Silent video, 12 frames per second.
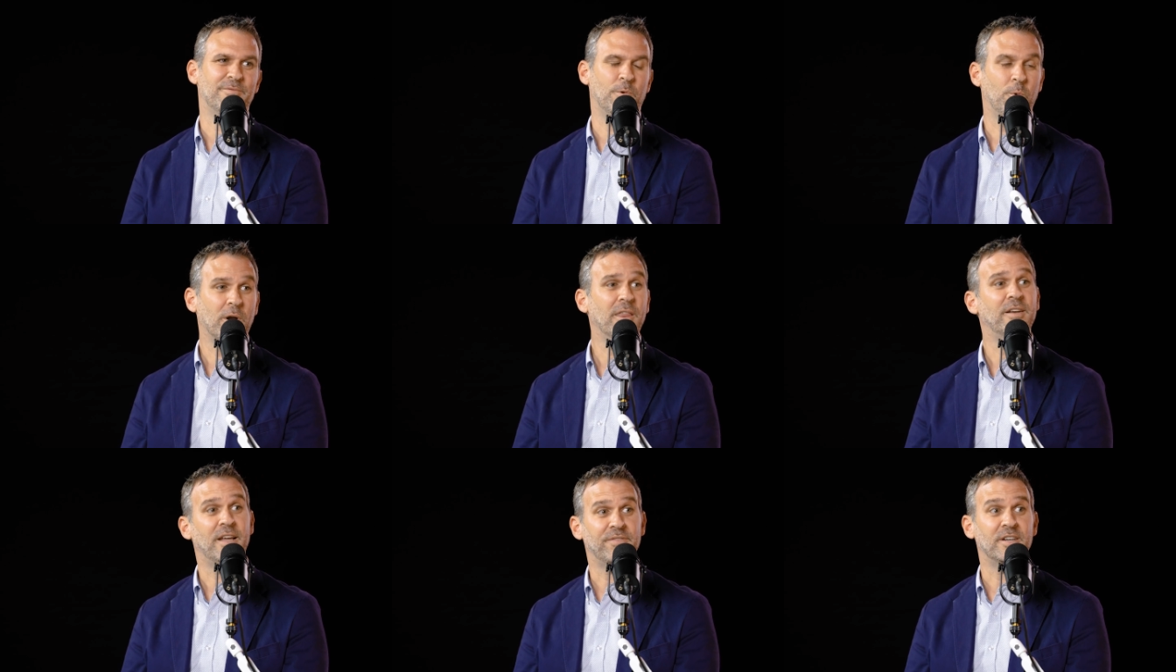Well, one of the
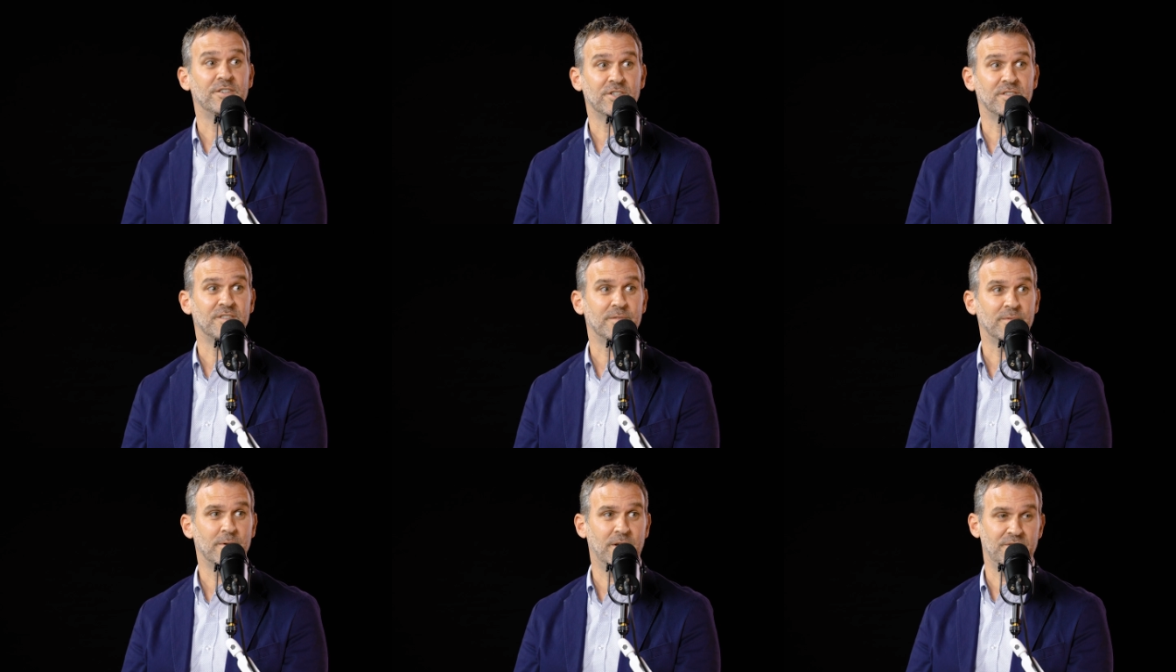definitions
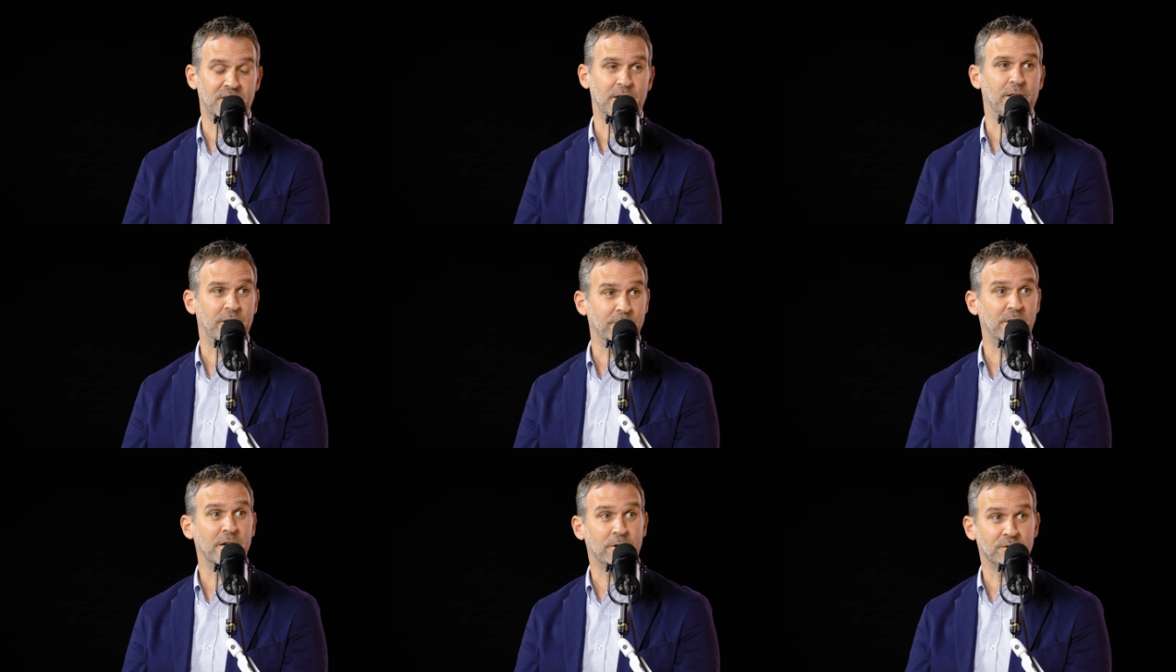of singularity,
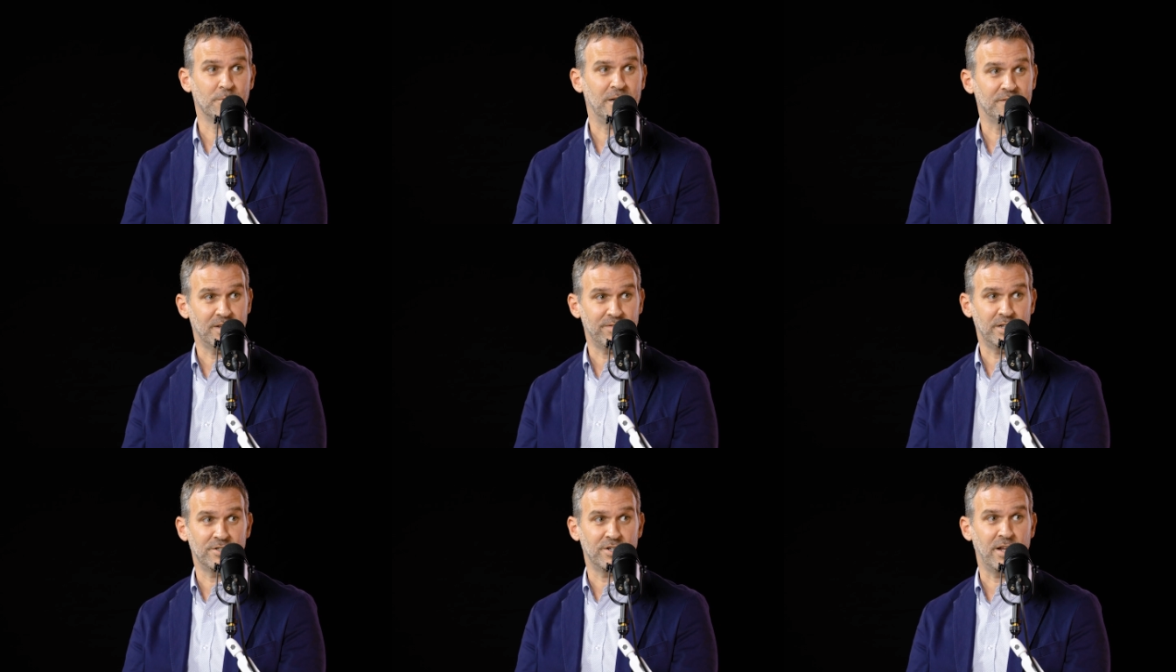Ray Kurzweil's
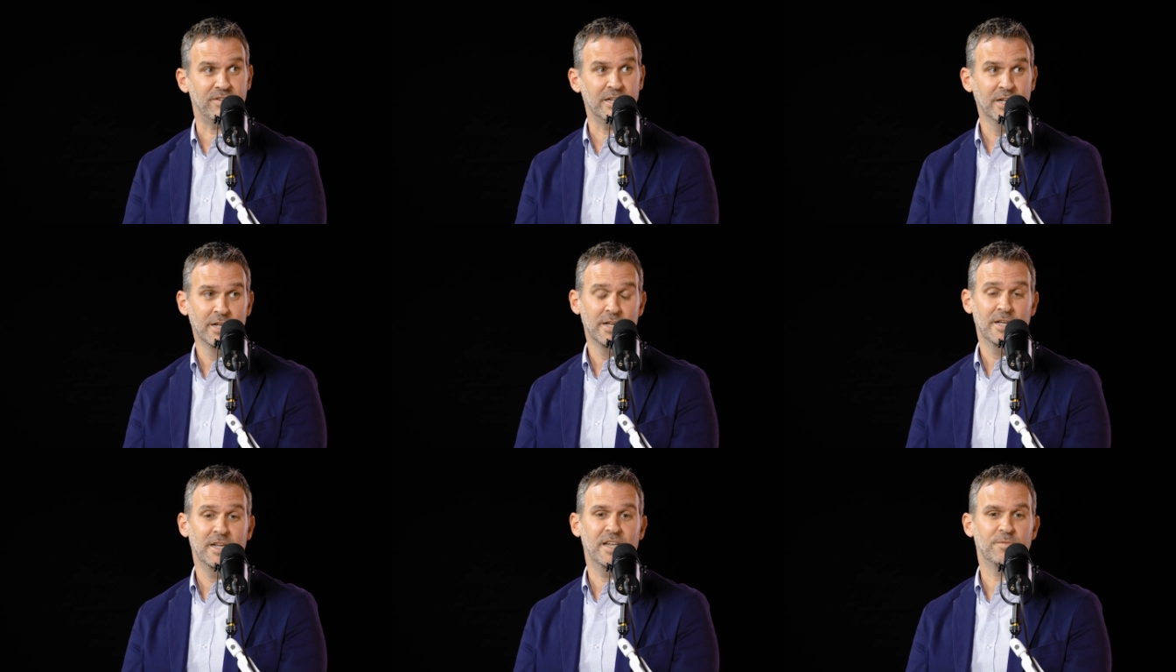definition of it,
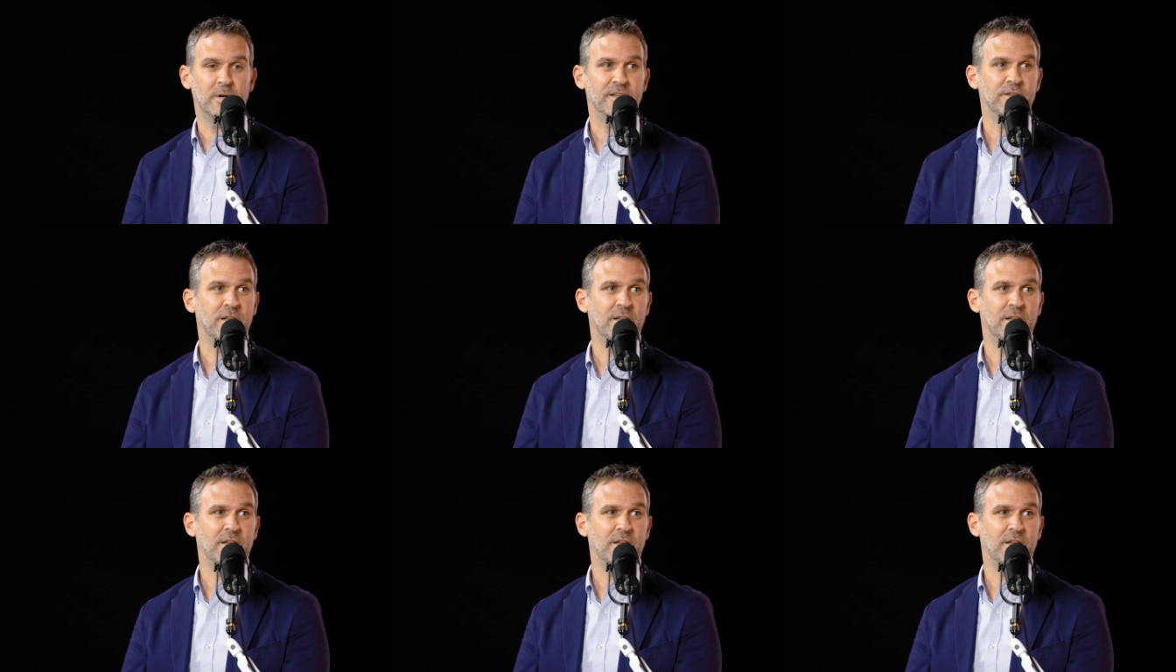is when